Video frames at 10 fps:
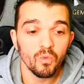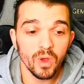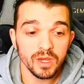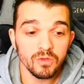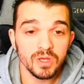
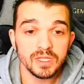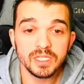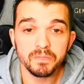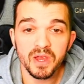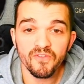When you
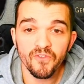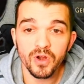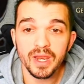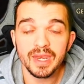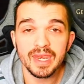can spare
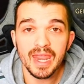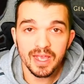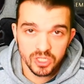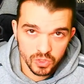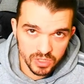for an
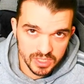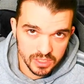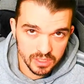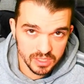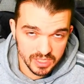extra
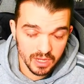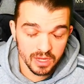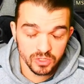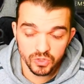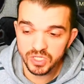
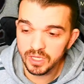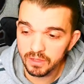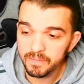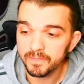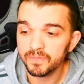
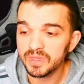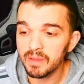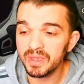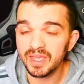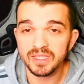skill,
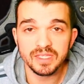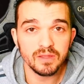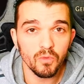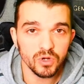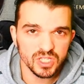because
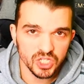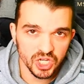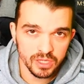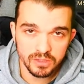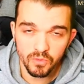the
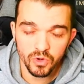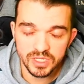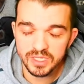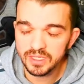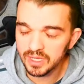
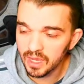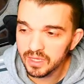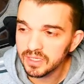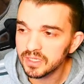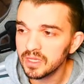worst
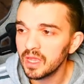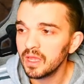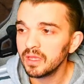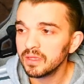case